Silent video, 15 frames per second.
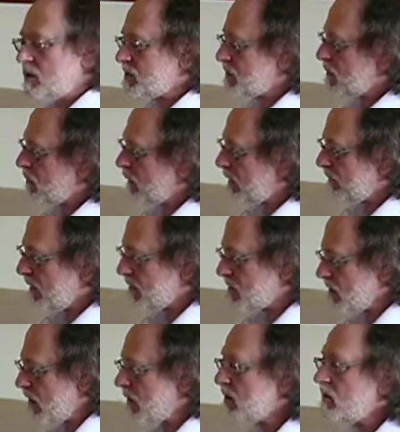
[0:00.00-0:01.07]
So what have I
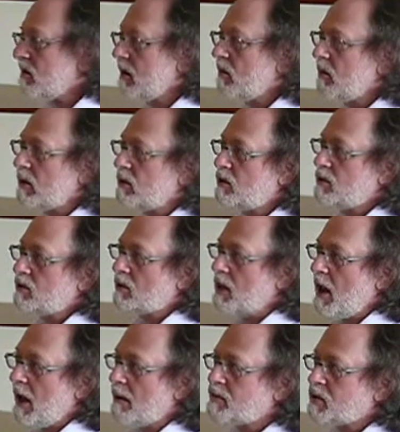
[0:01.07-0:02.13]
taught you that we can do
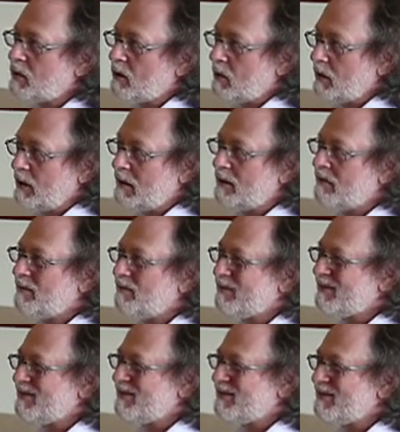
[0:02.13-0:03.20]
capsularly
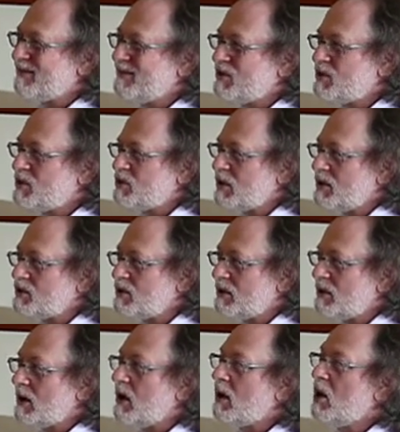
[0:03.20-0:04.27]
to change
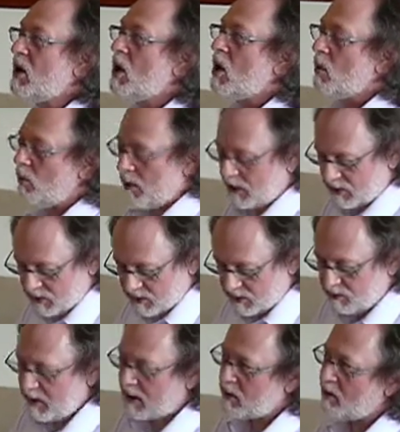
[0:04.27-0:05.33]
it? We can
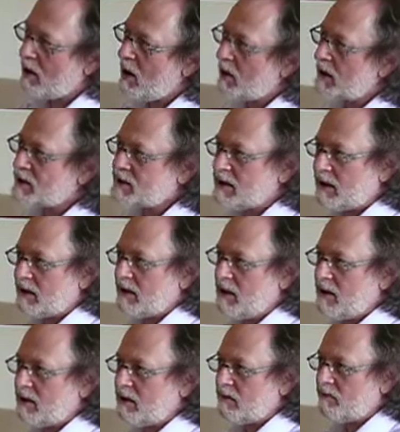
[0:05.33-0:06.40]
do a crowding
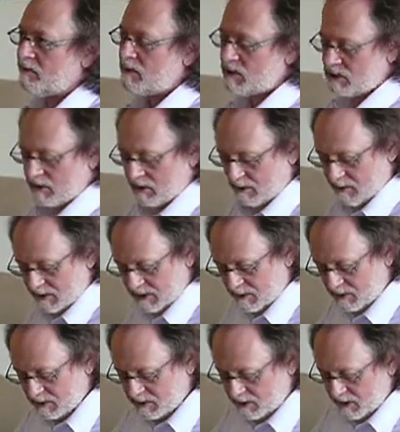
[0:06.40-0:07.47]
technique. So let me
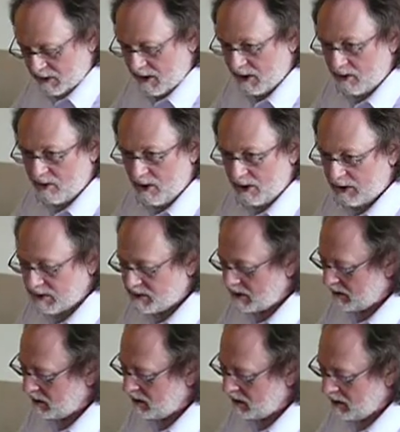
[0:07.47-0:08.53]
demonstrate that crowding
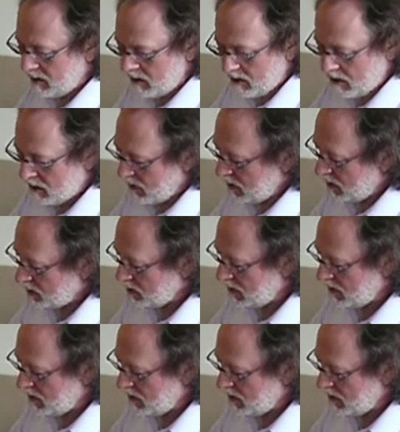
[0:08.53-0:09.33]
technique.